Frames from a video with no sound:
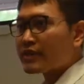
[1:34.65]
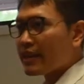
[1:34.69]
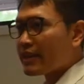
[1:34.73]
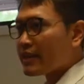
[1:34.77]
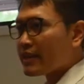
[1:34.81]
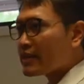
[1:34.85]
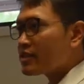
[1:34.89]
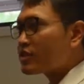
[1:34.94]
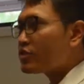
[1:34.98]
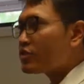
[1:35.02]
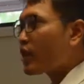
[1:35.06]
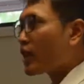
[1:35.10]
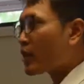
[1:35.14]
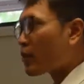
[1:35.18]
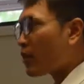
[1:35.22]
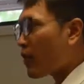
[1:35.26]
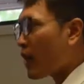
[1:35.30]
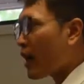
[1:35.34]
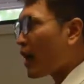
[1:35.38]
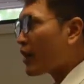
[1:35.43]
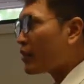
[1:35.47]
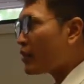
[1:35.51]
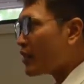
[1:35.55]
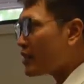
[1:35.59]
they need to
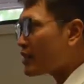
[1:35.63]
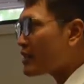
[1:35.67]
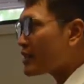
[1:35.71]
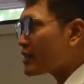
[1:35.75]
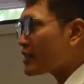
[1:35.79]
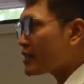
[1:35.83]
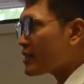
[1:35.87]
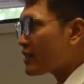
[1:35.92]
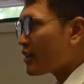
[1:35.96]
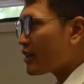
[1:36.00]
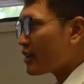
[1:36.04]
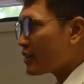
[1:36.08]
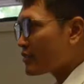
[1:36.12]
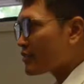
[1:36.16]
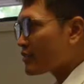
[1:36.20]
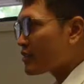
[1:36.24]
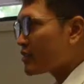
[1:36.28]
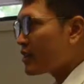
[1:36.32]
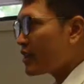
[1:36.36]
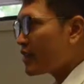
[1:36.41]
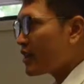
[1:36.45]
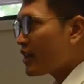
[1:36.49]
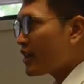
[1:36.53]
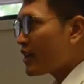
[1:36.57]
acquire research
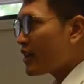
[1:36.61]
skills.